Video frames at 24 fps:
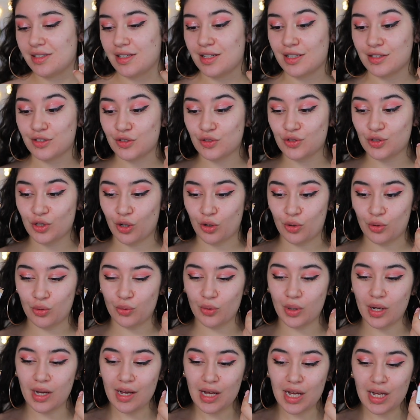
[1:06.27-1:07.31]
It's so
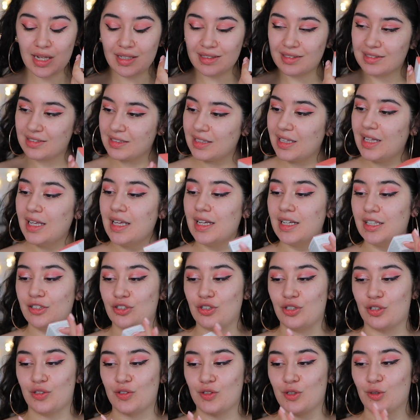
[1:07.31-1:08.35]
sleek, it's
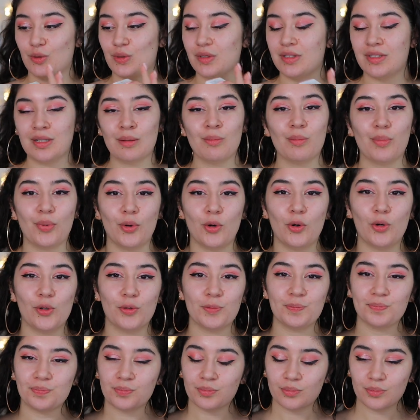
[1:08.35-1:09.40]
just so
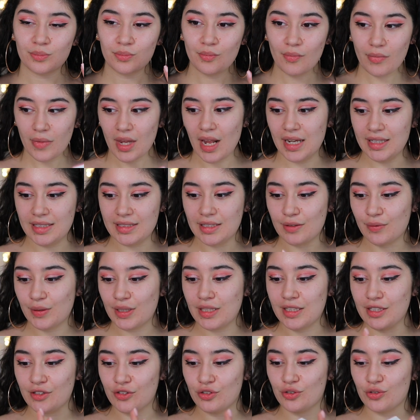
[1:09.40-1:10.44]
simple and it
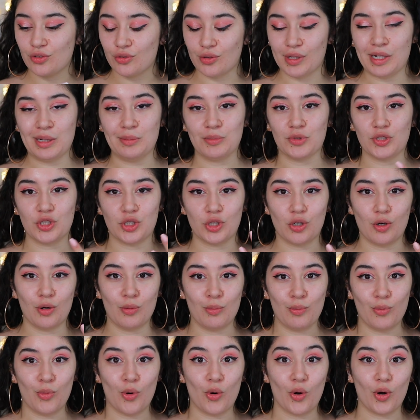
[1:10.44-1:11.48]
definitely screams to a
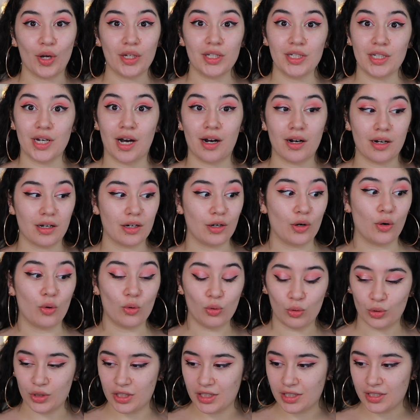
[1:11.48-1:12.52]
more younger
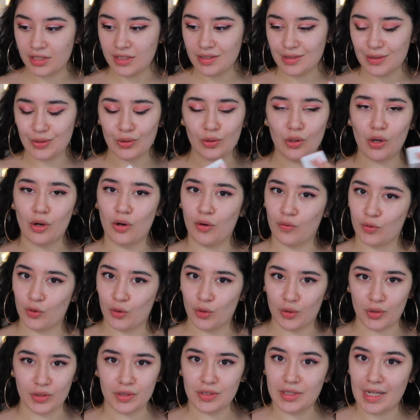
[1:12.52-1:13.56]
audience. Of
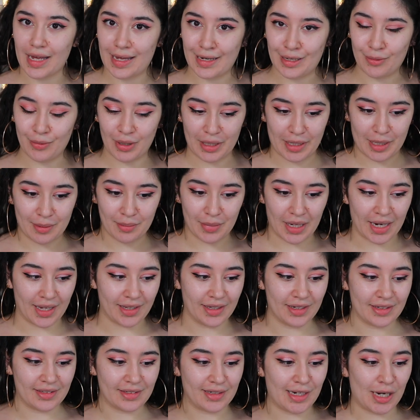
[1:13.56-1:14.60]
course, anyone can buy
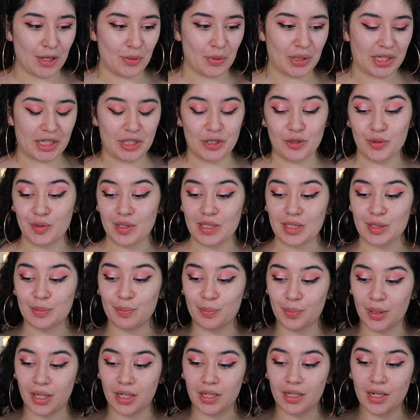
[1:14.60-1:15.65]
this and anyone can use this,
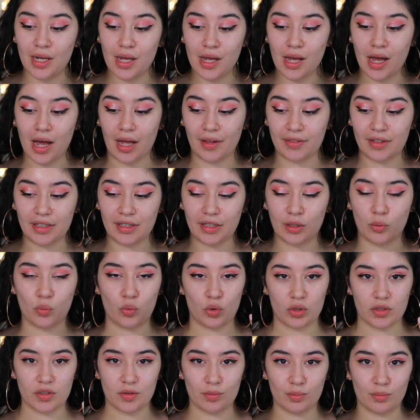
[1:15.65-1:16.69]
but I think it
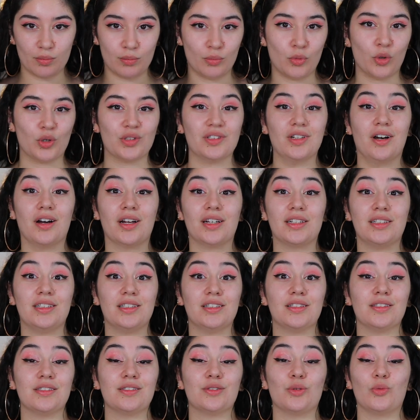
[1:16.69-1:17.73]
was more
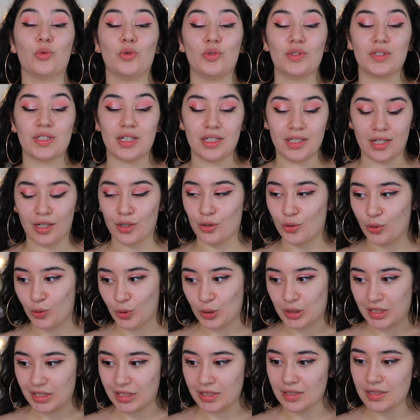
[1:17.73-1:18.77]
targeted towards a younger
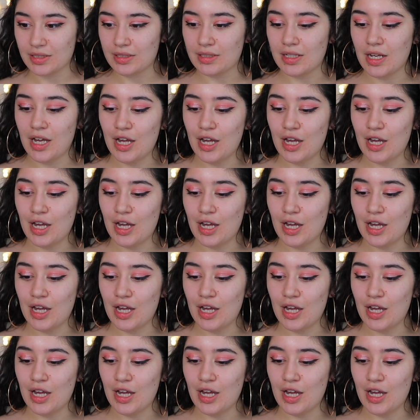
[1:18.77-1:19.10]
audience.